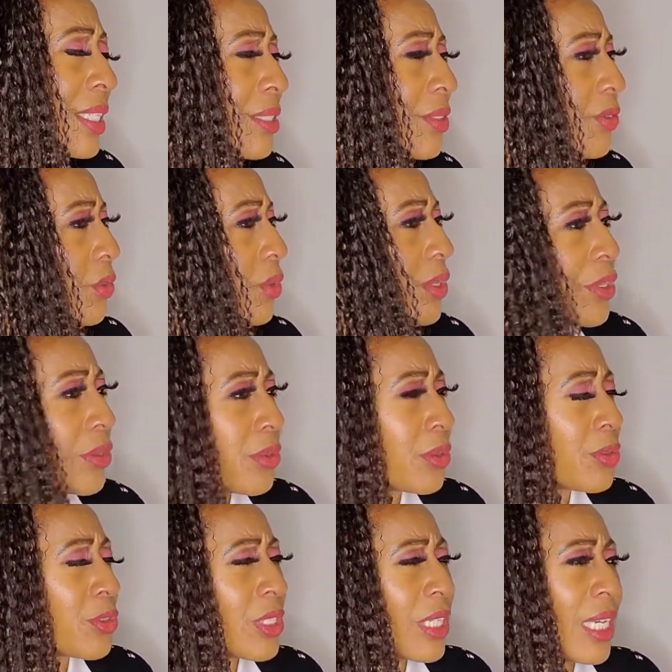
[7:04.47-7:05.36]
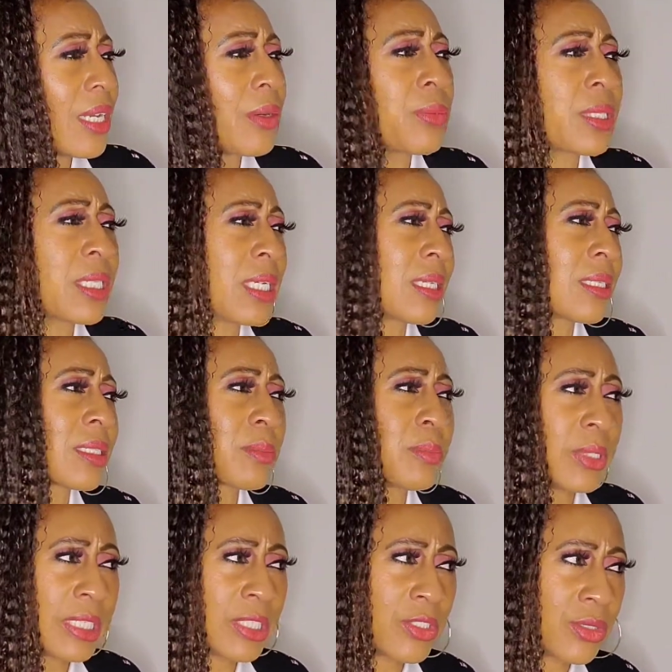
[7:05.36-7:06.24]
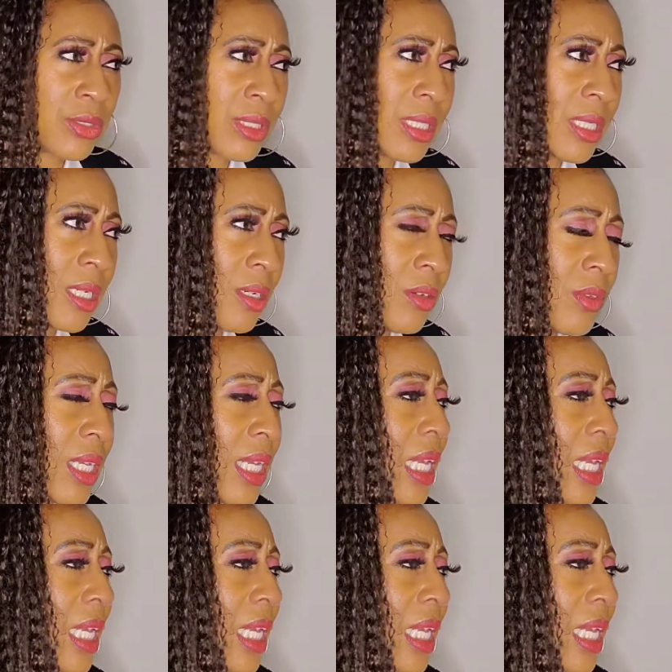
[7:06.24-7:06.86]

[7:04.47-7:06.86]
a 4-year-old, you can't really express yourself.